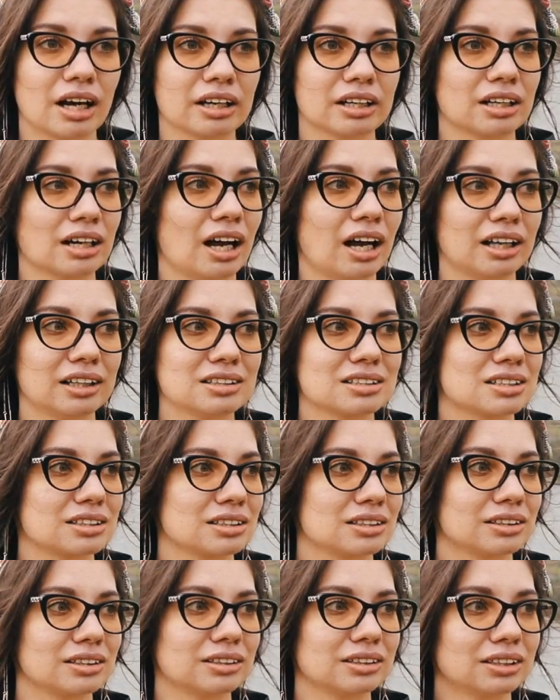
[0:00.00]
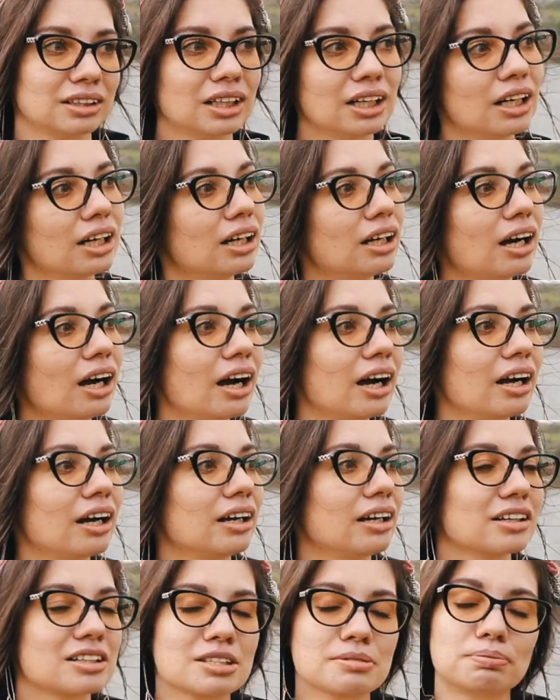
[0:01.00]
I can't
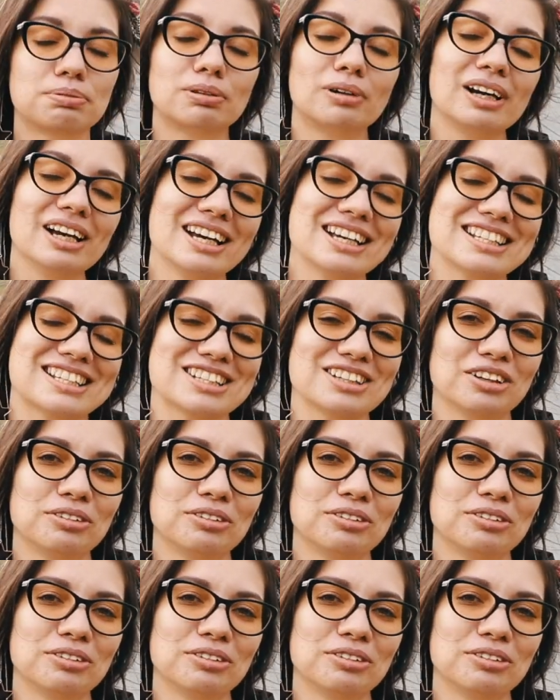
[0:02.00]
express